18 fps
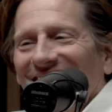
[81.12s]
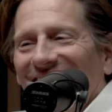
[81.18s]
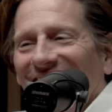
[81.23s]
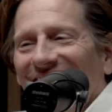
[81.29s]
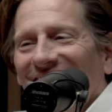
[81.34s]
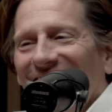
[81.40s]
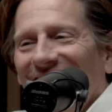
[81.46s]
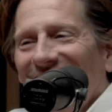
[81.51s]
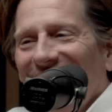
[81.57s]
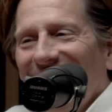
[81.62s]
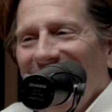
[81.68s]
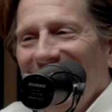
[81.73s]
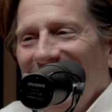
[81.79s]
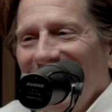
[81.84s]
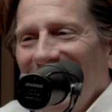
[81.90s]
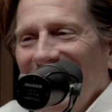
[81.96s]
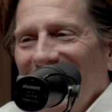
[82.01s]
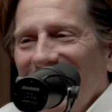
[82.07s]
yeah.
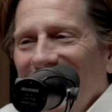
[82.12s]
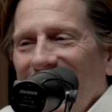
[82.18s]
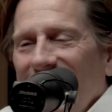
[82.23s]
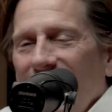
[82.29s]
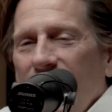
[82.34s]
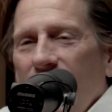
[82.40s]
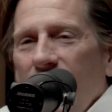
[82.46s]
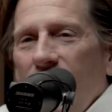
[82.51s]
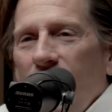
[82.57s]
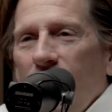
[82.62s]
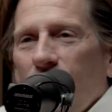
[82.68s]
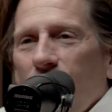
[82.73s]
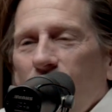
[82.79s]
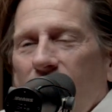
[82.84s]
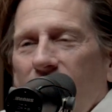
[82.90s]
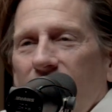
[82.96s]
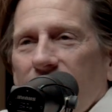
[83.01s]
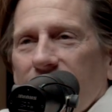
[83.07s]
podcast?
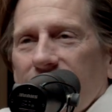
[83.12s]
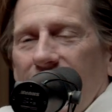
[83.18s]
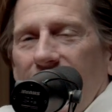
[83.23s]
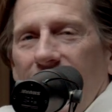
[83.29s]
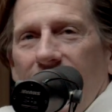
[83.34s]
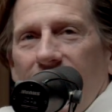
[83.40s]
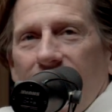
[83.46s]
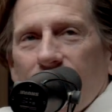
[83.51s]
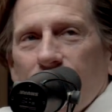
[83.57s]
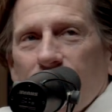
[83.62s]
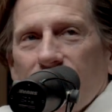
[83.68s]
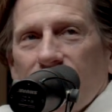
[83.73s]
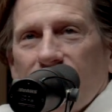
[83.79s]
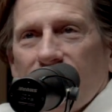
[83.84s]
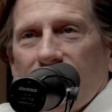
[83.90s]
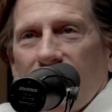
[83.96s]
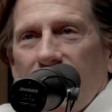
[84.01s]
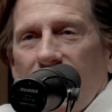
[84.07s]
Yeah, it
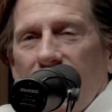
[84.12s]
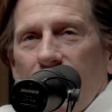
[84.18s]
was.